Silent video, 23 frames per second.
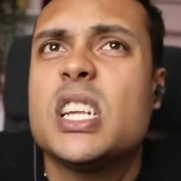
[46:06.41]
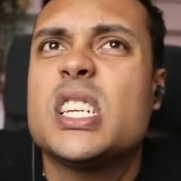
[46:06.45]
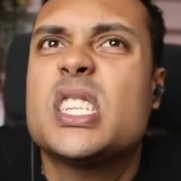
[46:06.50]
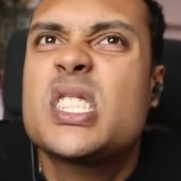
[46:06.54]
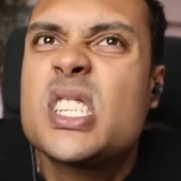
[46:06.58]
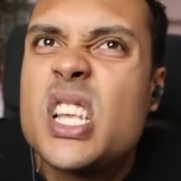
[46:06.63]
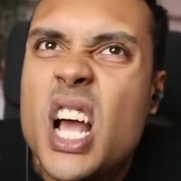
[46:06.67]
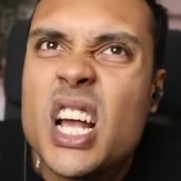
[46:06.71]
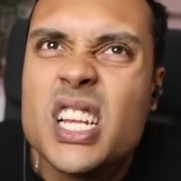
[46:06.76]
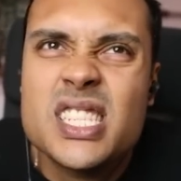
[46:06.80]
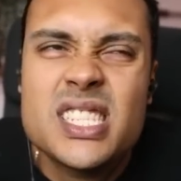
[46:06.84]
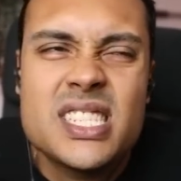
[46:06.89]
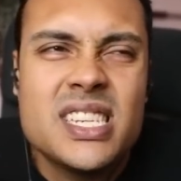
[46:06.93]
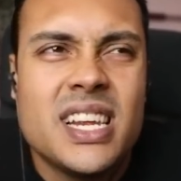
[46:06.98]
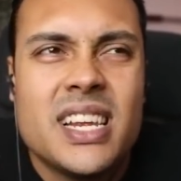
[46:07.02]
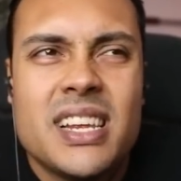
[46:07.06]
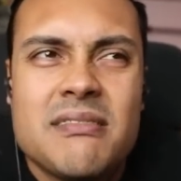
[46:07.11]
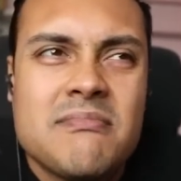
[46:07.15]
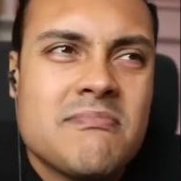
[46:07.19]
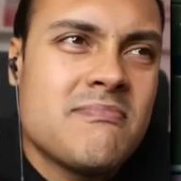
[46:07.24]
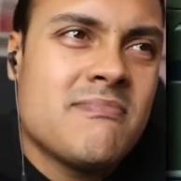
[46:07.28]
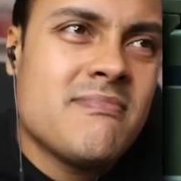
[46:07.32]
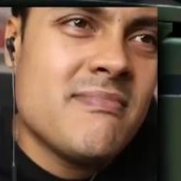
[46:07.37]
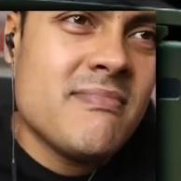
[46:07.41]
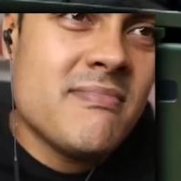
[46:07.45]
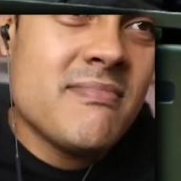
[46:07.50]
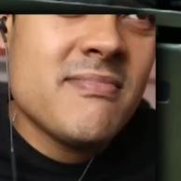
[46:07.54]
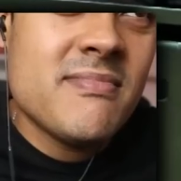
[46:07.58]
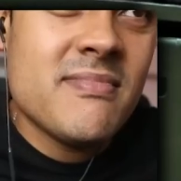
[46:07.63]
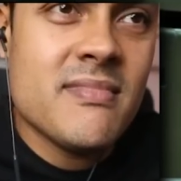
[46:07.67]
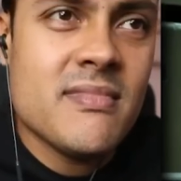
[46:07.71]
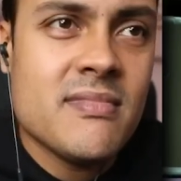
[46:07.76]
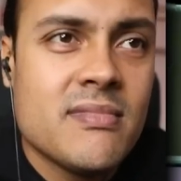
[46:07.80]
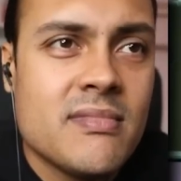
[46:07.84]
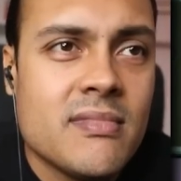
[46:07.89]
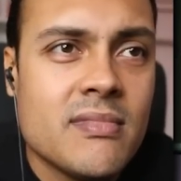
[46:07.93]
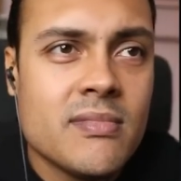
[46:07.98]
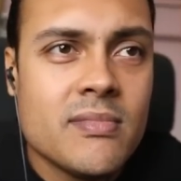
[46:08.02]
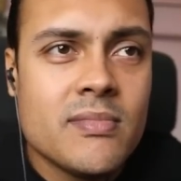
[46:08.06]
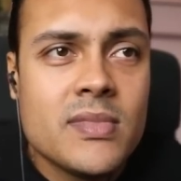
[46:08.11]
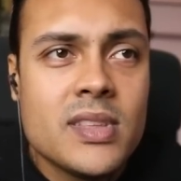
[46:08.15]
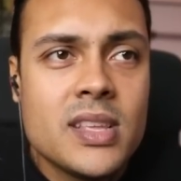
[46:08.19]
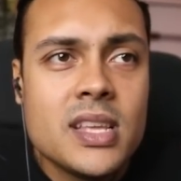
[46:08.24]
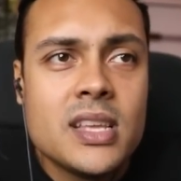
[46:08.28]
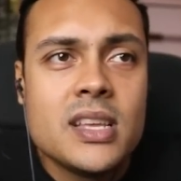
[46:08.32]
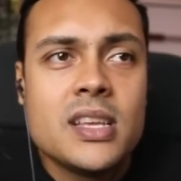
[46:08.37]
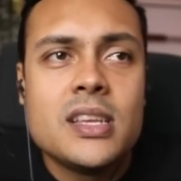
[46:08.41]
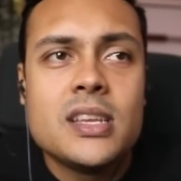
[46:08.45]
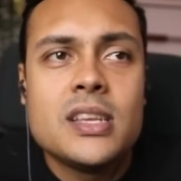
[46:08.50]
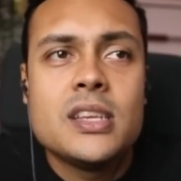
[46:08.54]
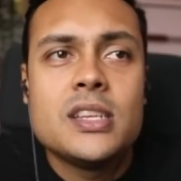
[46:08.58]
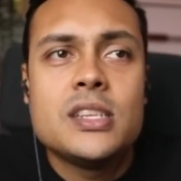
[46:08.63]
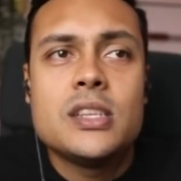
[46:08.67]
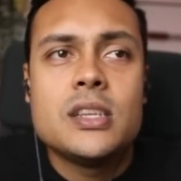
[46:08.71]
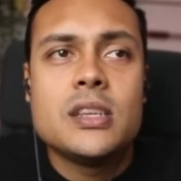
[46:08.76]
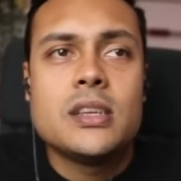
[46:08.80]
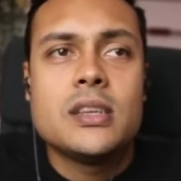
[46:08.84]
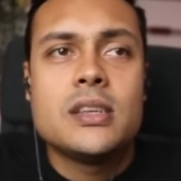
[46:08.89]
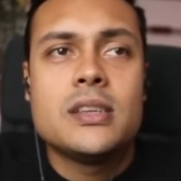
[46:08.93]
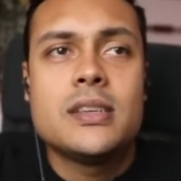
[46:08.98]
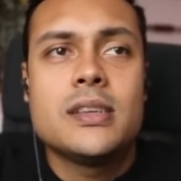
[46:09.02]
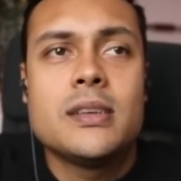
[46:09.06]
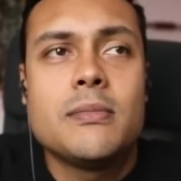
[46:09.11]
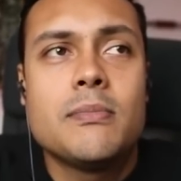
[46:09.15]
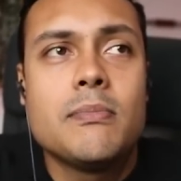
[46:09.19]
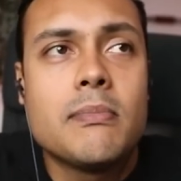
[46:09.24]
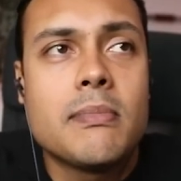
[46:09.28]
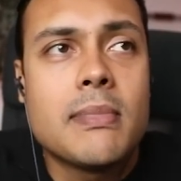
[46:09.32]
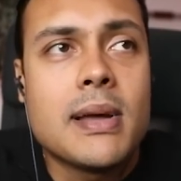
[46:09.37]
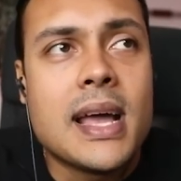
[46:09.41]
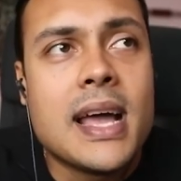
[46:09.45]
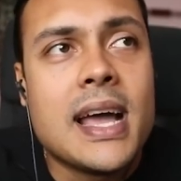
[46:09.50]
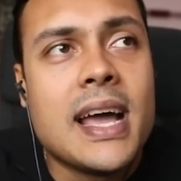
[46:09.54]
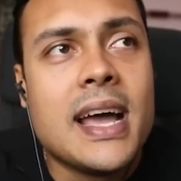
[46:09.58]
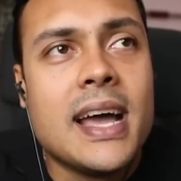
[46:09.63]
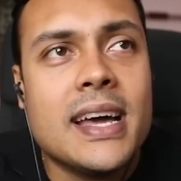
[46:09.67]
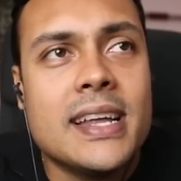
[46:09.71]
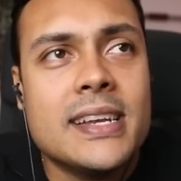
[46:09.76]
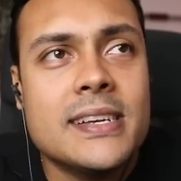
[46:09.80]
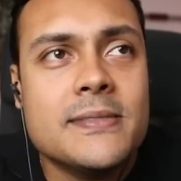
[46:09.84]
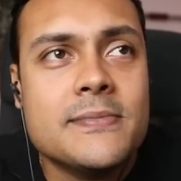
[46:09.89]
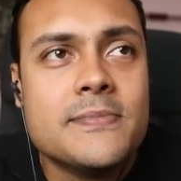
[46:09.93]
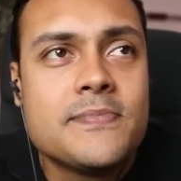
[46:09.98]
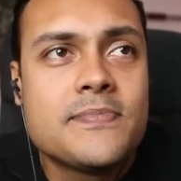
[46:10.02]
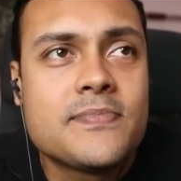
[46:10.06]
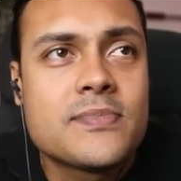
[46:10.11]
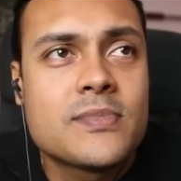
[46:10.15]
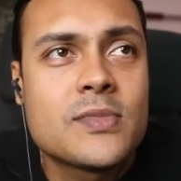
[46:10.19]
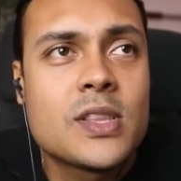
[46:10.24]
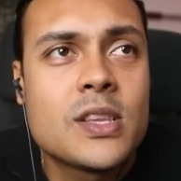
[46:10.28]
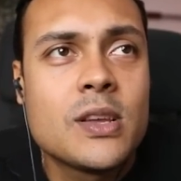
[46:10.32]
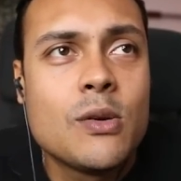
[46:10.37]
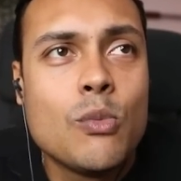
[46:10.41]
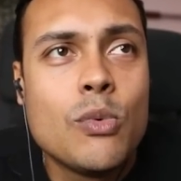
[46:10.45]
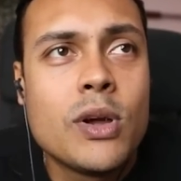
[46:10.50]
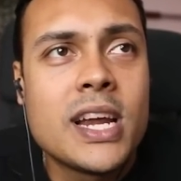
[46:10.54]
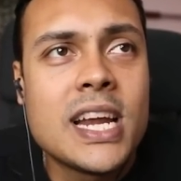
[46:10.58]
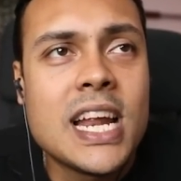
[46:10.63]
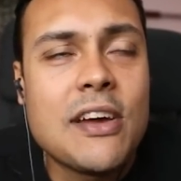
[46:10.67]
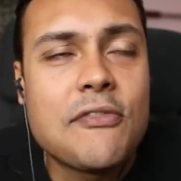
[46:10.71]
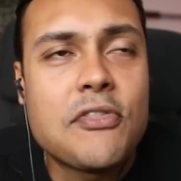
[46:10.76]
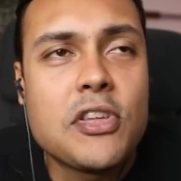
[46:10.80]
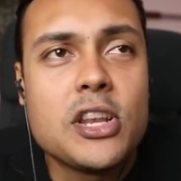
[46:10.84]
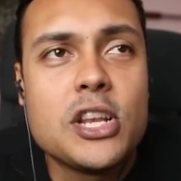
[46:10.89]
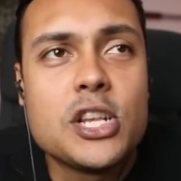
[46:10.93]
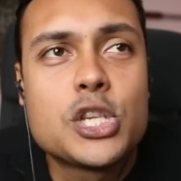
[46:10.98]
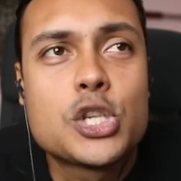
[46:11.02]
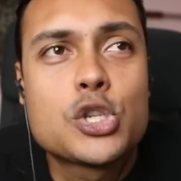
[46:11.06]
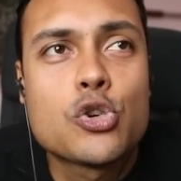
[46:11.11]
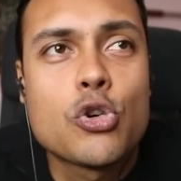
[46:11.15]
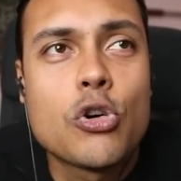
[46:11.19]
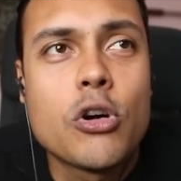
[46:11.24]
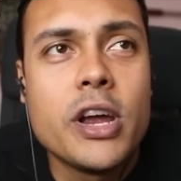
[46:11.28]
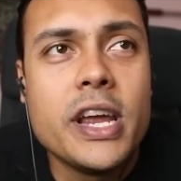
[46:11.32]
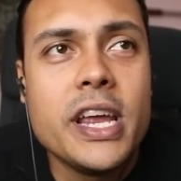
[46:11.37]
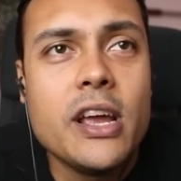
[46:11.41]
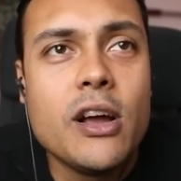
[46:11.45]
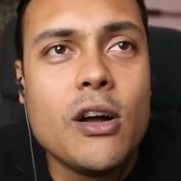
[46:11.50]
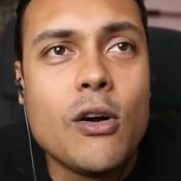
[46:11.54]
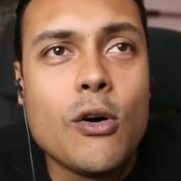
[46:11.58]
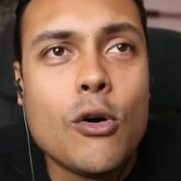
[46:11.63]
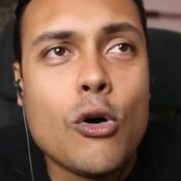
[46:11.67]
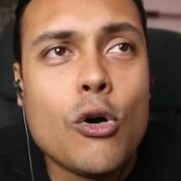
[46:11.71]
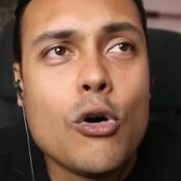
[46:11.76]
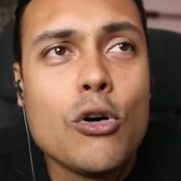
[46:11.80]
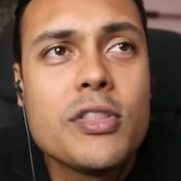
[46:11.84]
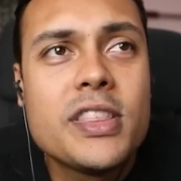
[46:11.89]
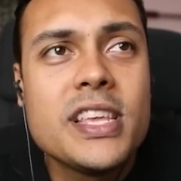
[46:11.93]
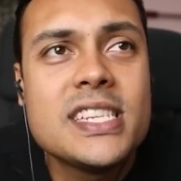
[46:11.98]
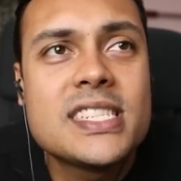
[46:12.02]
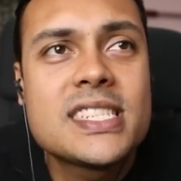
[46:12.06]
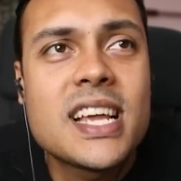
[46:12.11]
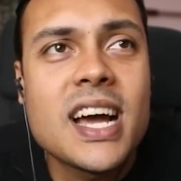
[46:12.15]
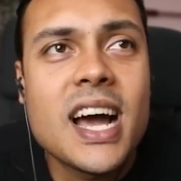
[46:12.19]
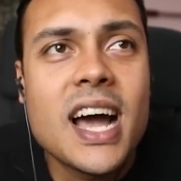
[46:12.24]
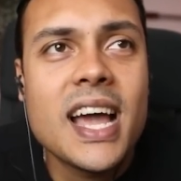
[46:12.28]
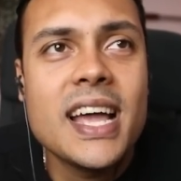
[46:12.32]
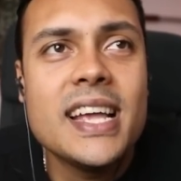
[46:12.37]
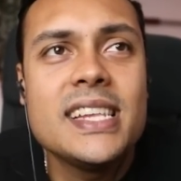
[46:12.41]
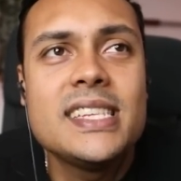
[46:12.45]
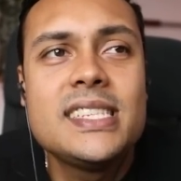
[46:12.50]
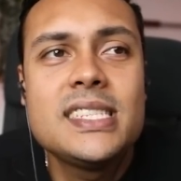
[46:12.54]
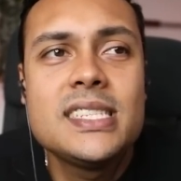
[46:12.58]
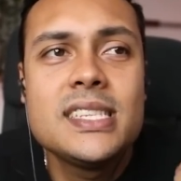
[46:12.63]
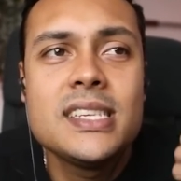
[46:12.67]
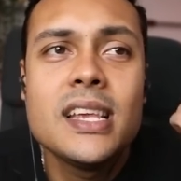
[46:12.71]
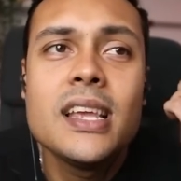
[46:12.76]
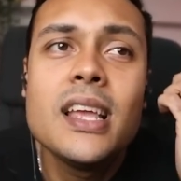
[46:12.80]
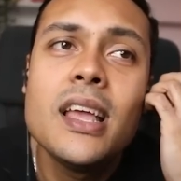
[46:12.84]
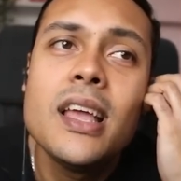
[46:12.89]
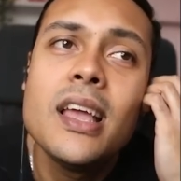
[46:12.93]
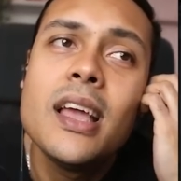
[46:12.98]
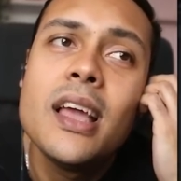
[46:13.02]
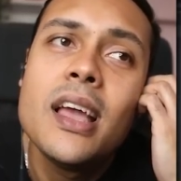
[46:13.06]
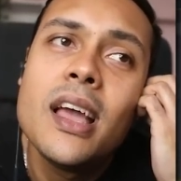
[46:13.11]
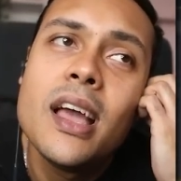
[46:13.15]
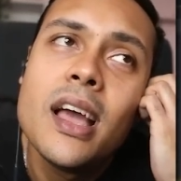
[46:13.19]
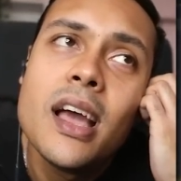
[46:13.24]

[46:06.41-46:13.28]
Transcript: It's disgusting. Scorpion, Martin Li, Black Man. Cat. We're gonna have to destroy all these guys, guys together.